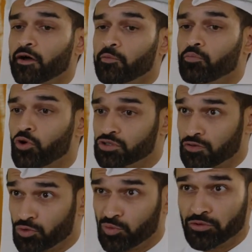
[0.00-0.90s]
Most of
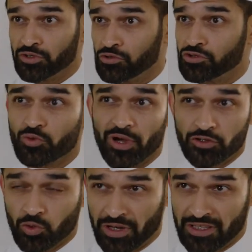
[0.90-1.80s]
them will be reduced to about
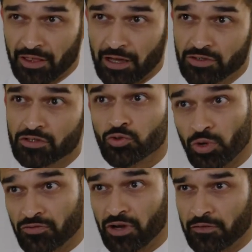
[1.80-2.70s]
20,000,
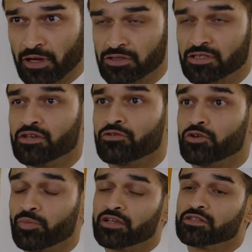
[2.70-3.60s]
25,000 seater
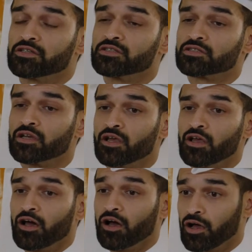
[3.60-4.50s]
capacities.
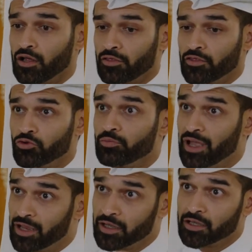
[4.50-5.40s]
The
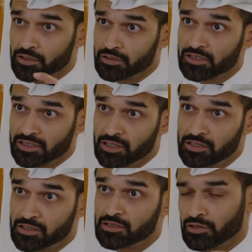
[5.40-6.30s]
remaining
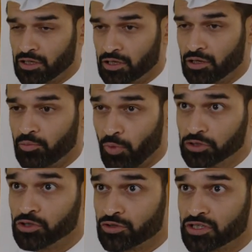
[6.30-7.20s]
seats, the
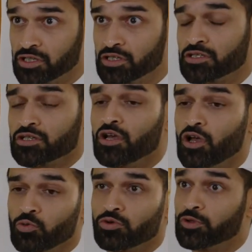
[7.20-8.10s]
modular seats,
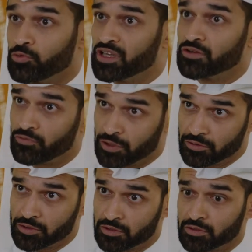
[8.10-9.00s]
will be
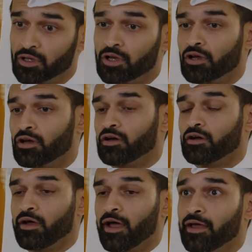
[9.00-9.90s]
reconfigured
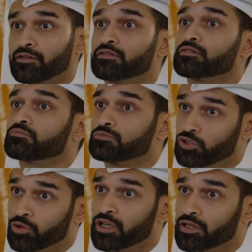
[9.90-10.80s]
and
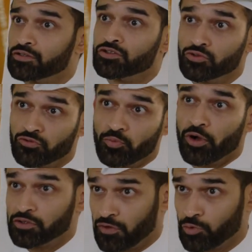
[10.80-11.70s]
donated to
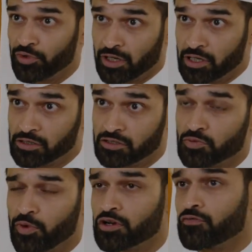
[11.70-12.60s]
football developing nations as
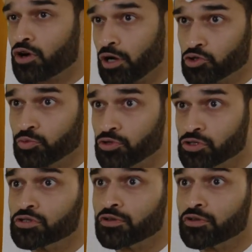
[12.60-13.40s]
part of our contribution to